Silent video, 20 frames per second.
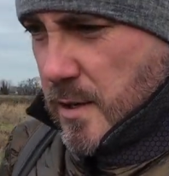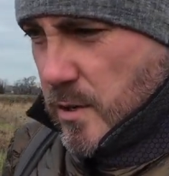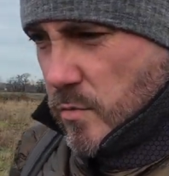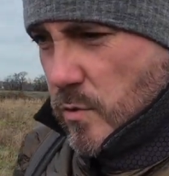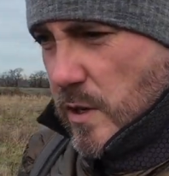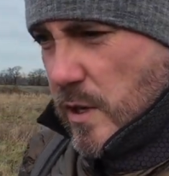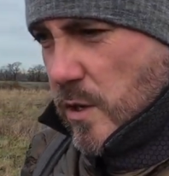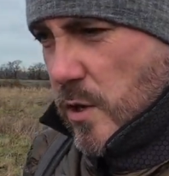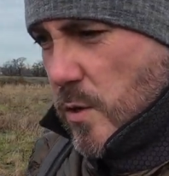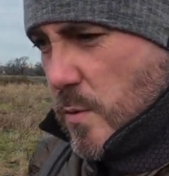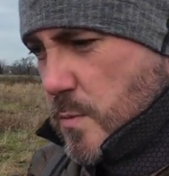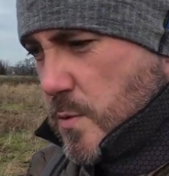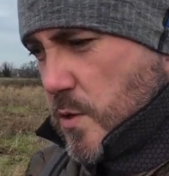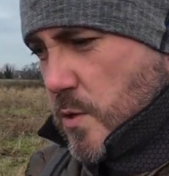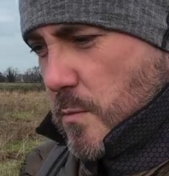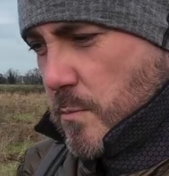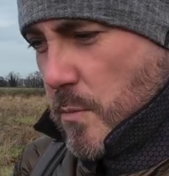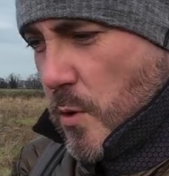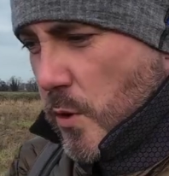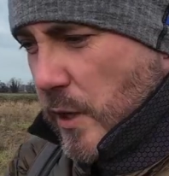recoup
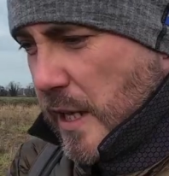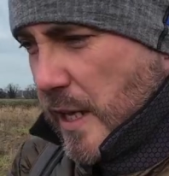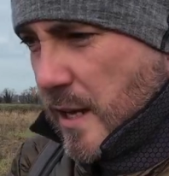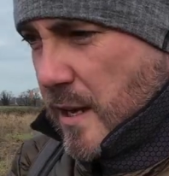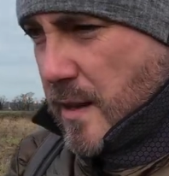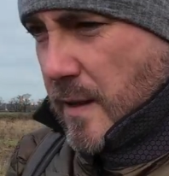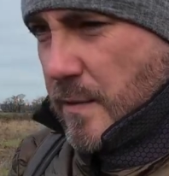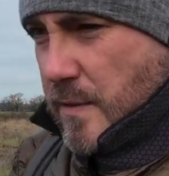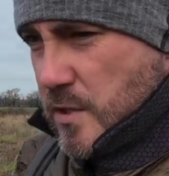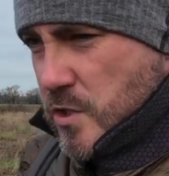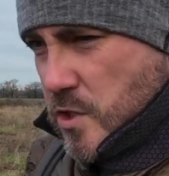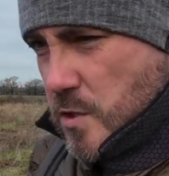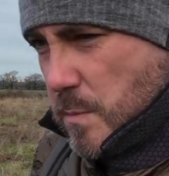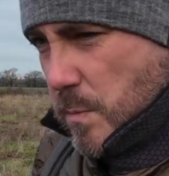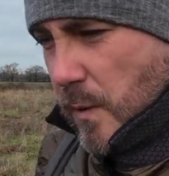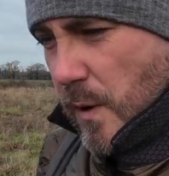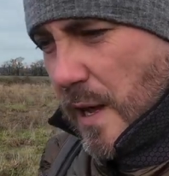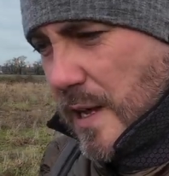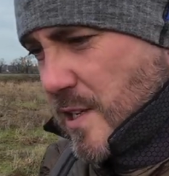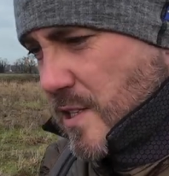some money and they're just
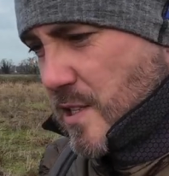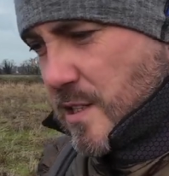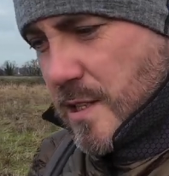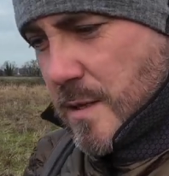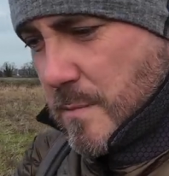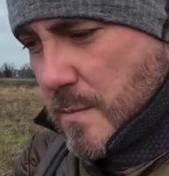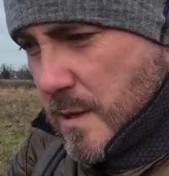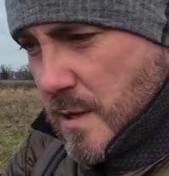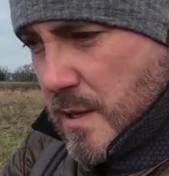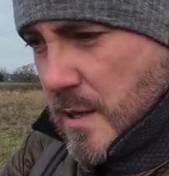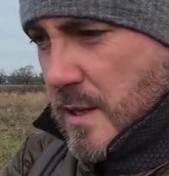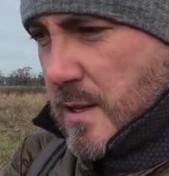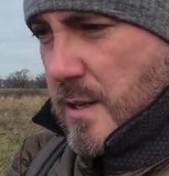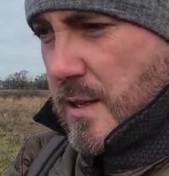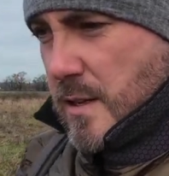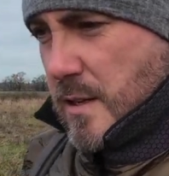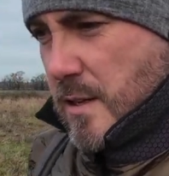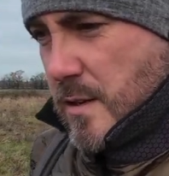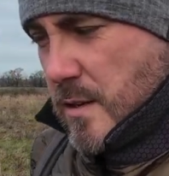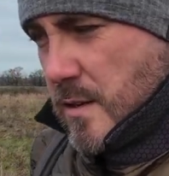placing them.
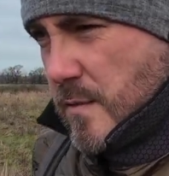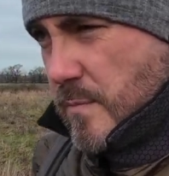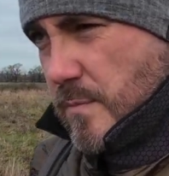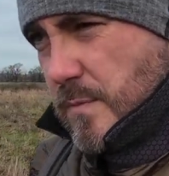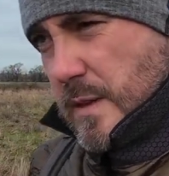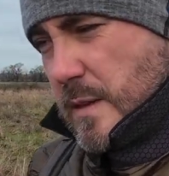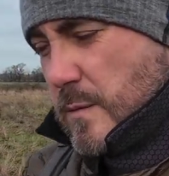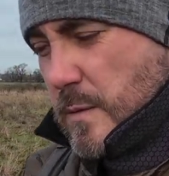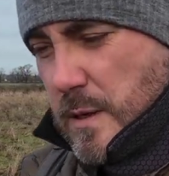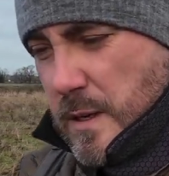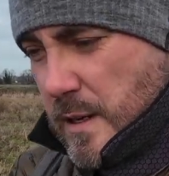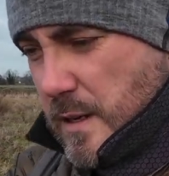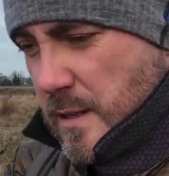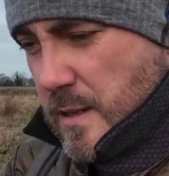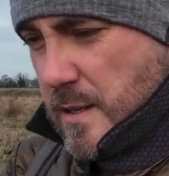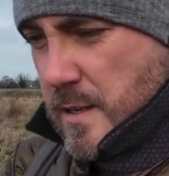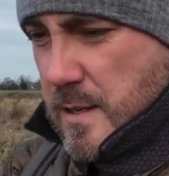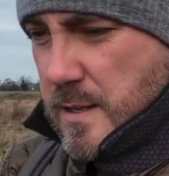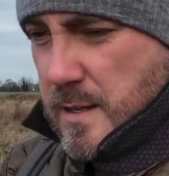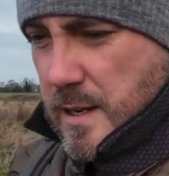I
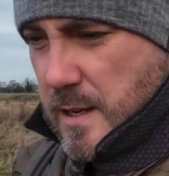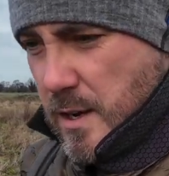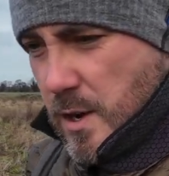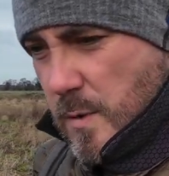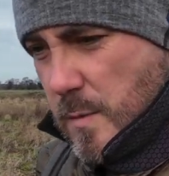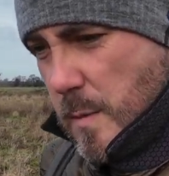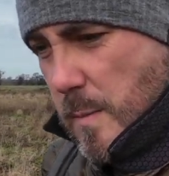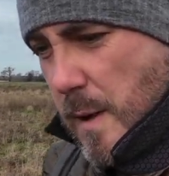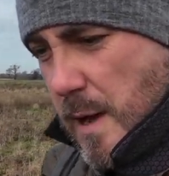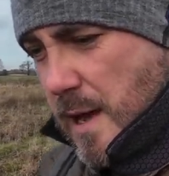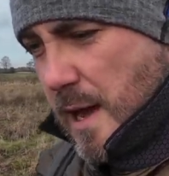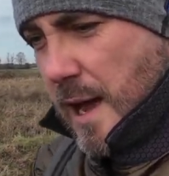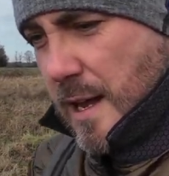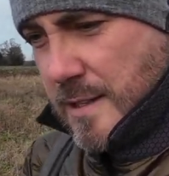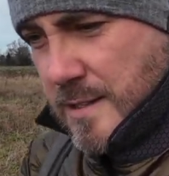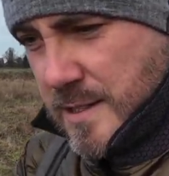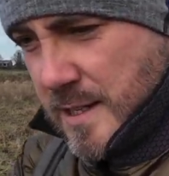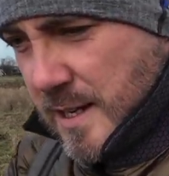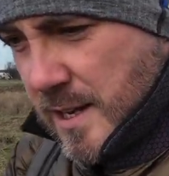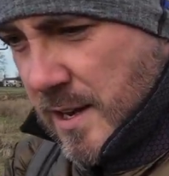know my mate
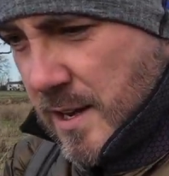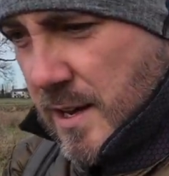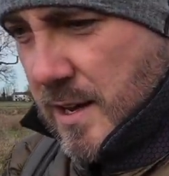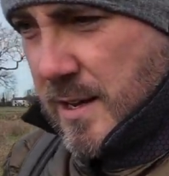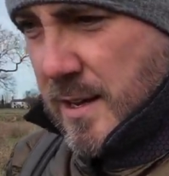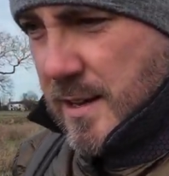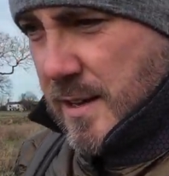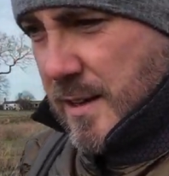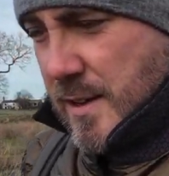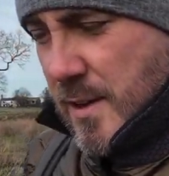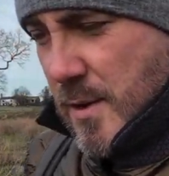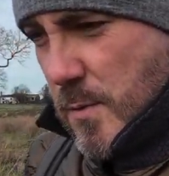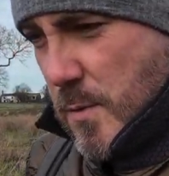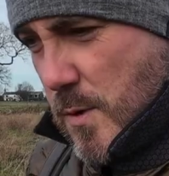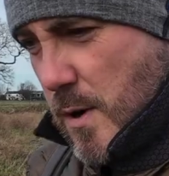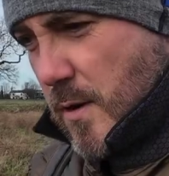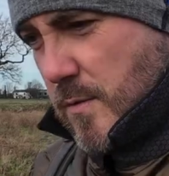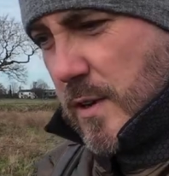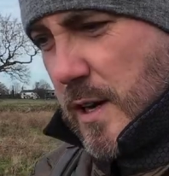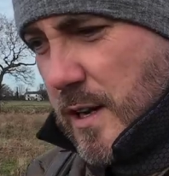Andy, we
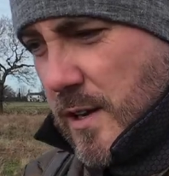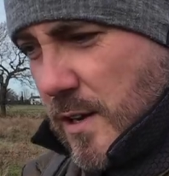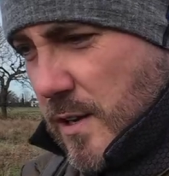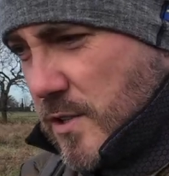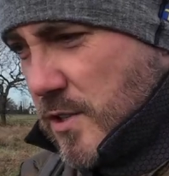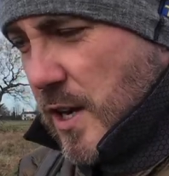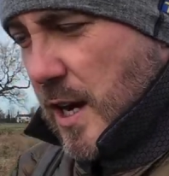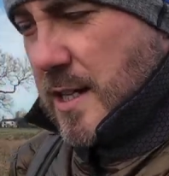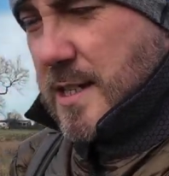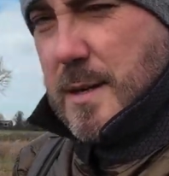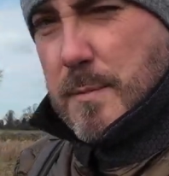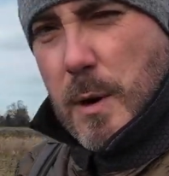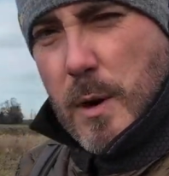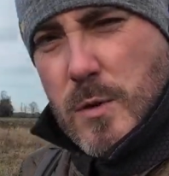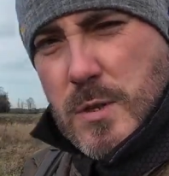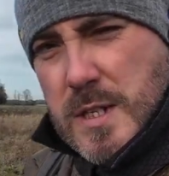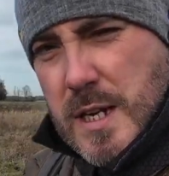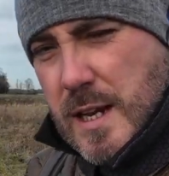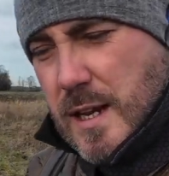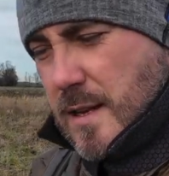were having a chat
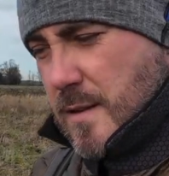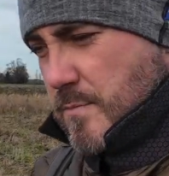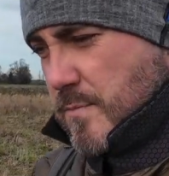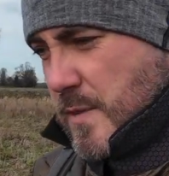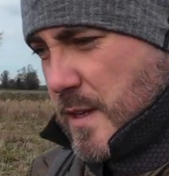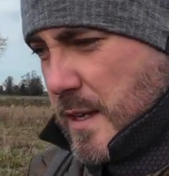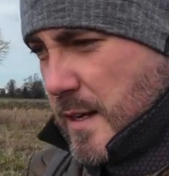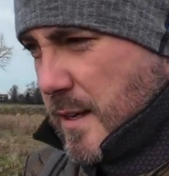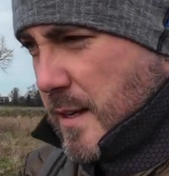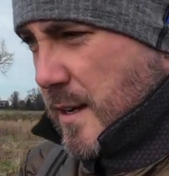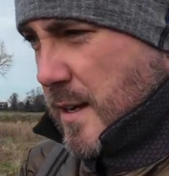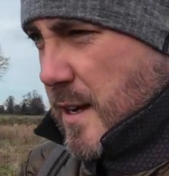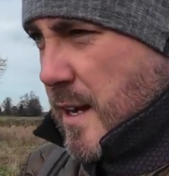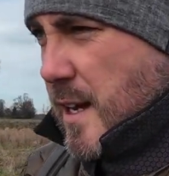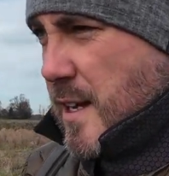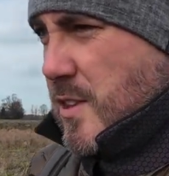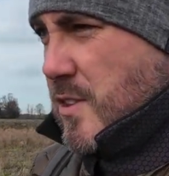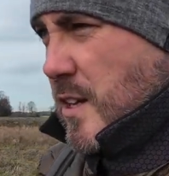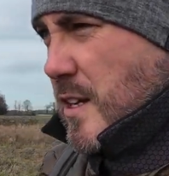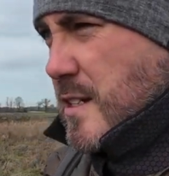about it.
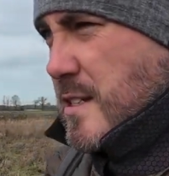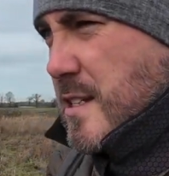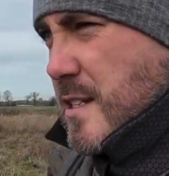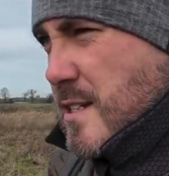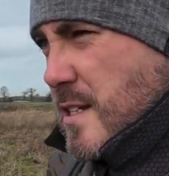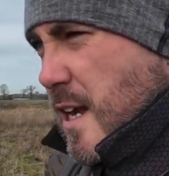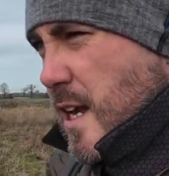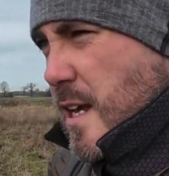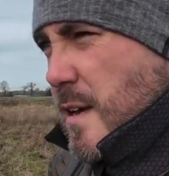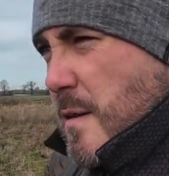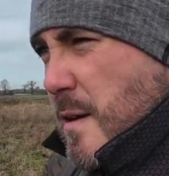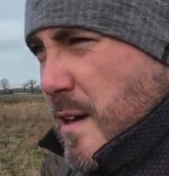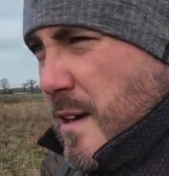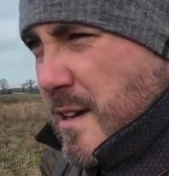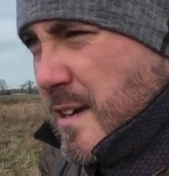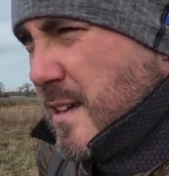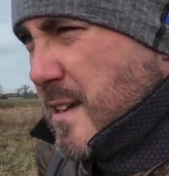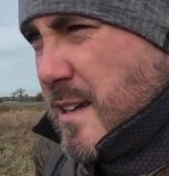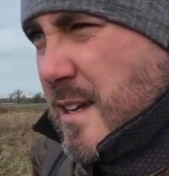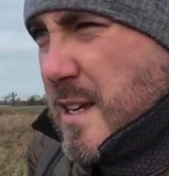He thinks the same.
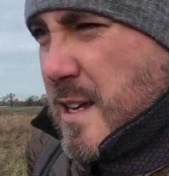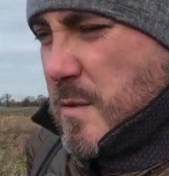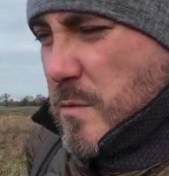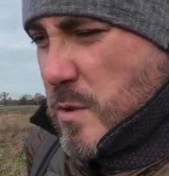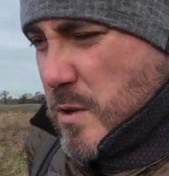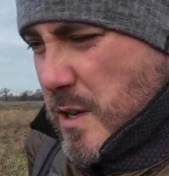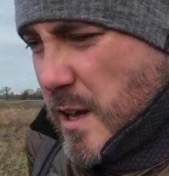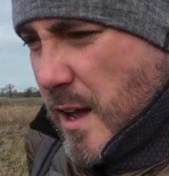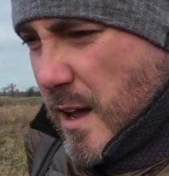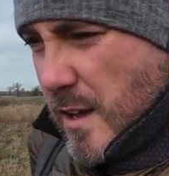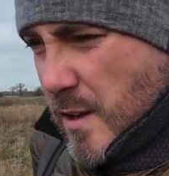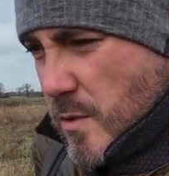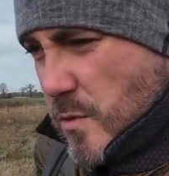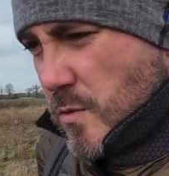But yeah,